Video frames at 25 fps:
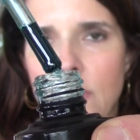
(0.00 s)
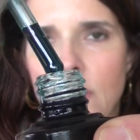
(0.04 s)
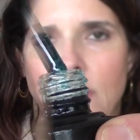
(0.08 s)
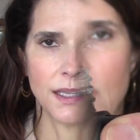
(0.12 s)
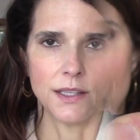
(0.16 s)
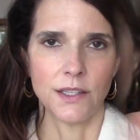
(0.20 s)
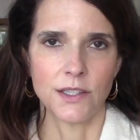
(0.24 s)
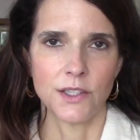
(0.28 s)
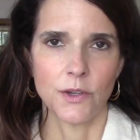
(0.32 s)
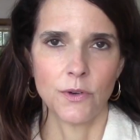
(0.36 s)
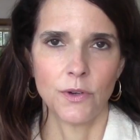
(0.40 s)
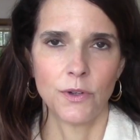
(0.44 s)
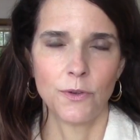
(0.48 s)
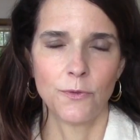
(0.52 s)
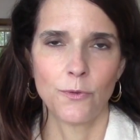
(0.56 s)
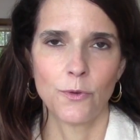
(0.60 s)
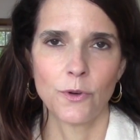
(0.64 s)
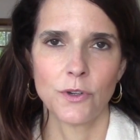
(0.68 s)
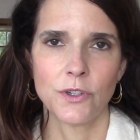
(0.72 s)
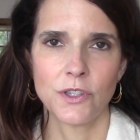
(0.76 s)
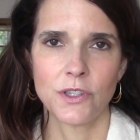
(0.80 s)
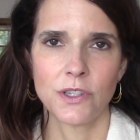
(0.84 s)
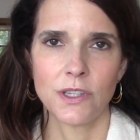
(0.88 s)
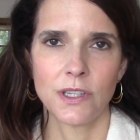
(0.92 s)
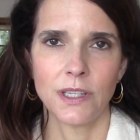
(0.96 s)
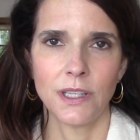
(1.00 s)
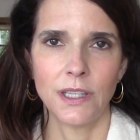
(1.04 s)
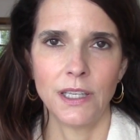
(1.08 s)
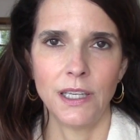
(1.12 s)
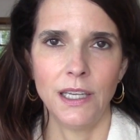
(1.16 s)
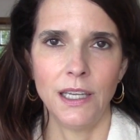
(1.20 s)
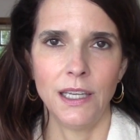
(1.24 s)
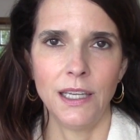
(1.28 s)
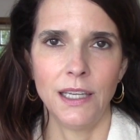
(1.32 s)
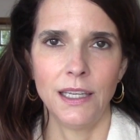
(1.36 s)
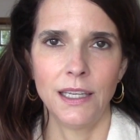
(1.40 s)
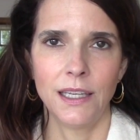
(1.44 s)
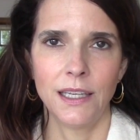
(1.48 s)
And so
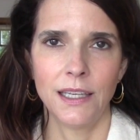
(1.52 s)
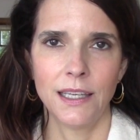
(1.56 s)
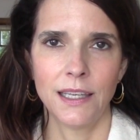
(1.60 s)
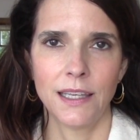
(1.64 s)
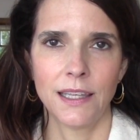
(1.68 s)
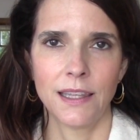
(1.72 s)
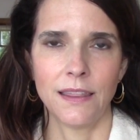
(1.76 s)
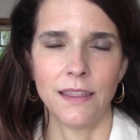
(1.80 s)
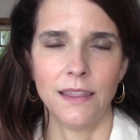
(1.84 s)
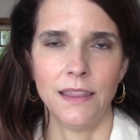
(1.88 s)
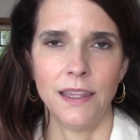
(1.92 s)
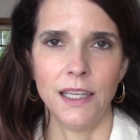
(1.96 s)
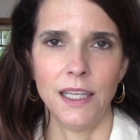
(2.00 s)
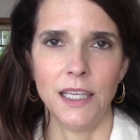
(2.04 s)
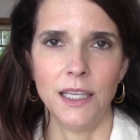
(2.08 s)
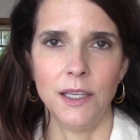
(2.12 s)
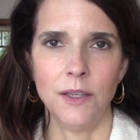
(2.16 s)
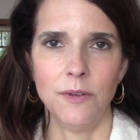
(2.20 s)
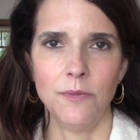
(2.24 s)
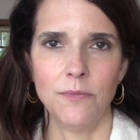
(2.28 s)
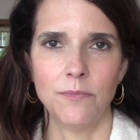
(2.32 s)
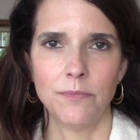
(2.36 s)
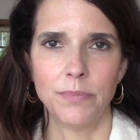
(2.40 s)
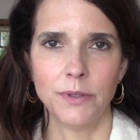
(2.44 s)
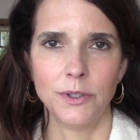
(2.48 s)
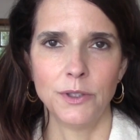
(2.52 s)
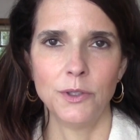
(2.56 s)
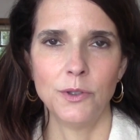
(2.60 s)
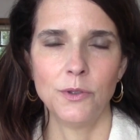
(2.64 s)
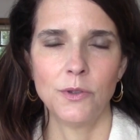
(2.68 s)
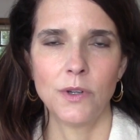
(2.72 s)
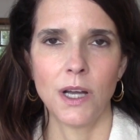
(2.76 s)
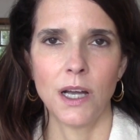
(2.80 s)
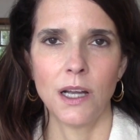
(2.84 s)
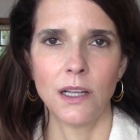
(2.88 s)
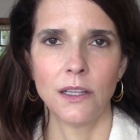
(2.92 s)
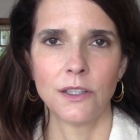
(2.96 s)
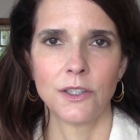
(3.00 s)
unfortunately, the blue
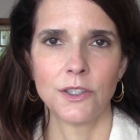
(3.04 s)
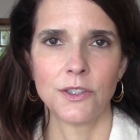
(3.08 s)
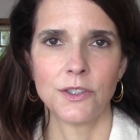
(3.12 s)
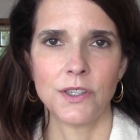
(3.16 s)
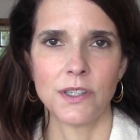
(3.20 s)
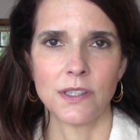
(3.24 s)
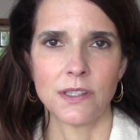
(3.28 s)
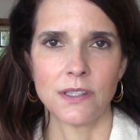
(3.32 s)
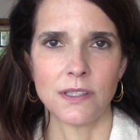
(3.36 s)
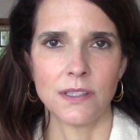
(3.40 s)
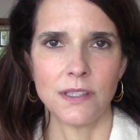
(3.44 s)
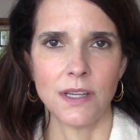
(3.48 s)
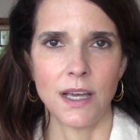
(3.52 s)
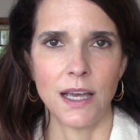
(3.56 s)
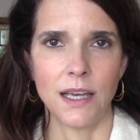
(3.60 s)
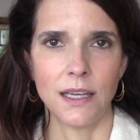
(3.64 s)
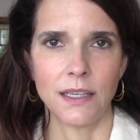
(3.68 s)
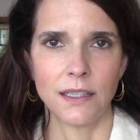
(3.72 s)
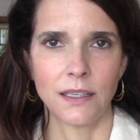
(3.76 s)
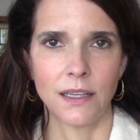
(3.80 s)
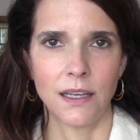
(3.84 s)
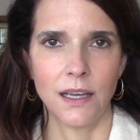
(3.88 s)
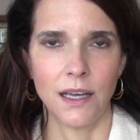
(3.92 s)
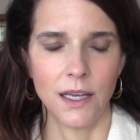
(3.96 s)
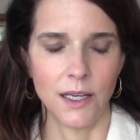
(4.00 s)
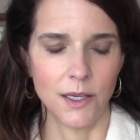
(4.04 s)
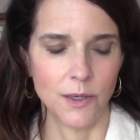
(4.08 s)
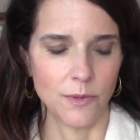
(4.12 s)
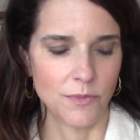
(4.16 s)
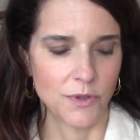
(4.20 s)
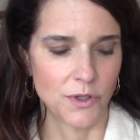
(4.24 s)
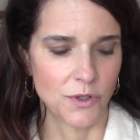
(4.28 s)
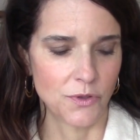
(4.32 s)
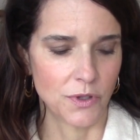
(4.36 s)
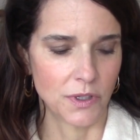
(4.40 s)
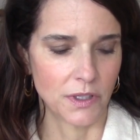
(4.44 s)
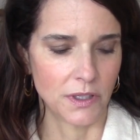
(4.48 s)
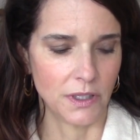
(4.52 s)
color does not come
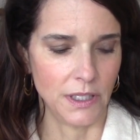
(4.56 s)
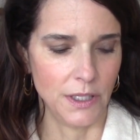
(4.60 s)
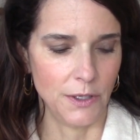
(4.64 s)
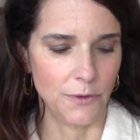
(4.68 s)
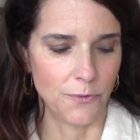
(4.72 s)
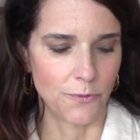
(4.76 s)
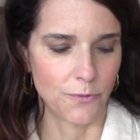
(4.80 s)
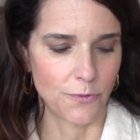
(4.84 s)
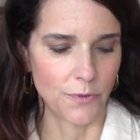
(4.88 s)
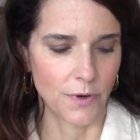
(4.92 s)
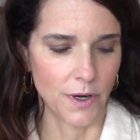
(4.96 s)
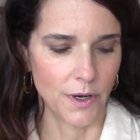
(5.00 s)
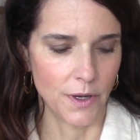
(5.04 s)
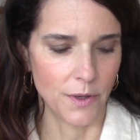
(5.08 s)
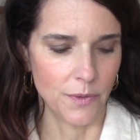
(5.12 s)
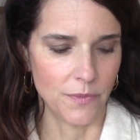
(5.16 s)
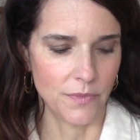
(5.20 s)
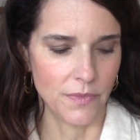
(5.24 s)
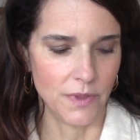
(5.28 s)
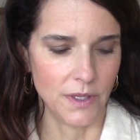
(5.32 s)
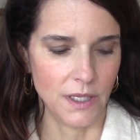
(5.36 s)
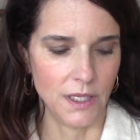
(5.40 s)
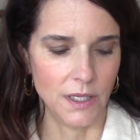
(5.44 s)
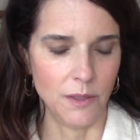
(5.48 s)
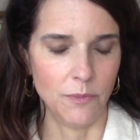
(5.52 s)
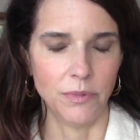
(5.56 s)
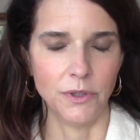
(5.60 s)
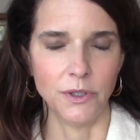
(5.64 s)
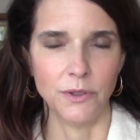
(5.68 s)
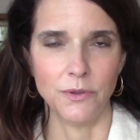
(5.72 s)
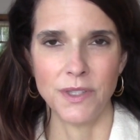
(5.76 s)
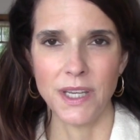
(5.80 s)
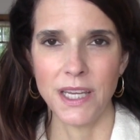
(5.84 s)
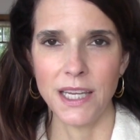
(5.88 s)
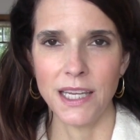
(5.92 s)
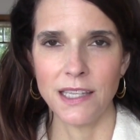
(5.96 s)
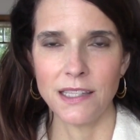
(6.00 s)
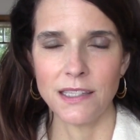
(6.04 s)
strictly from the blue
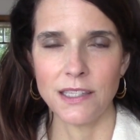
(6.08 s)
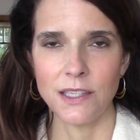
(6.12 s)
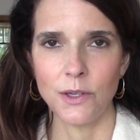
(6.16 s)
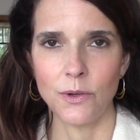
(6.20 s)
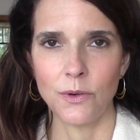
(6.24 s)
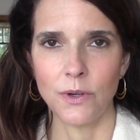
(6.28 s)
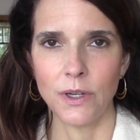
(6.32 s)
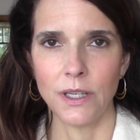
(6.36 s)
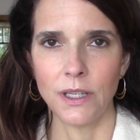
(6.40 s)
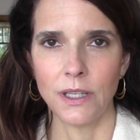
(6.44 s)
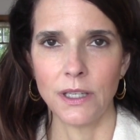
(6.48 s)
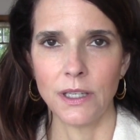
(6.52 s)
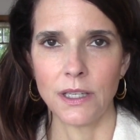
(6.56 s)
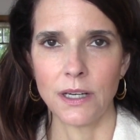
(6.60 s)
tansy oil.